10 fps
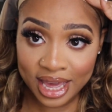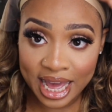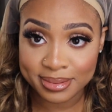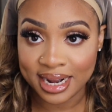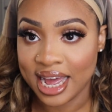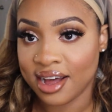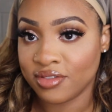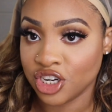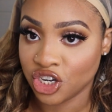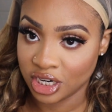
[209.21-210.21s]
caps that I have
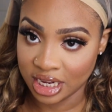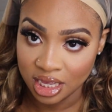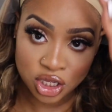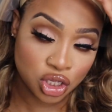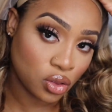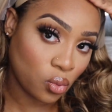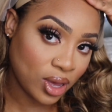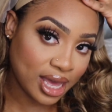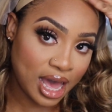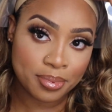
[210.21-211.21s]
underneath. So the
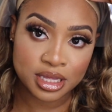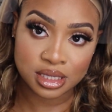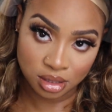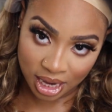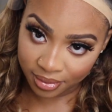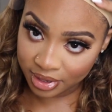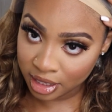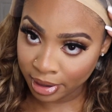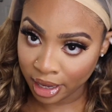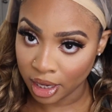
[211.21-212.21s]
wig cap is not
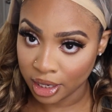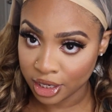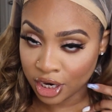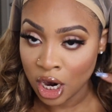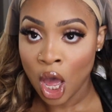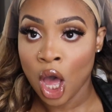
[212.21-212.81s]
really my color,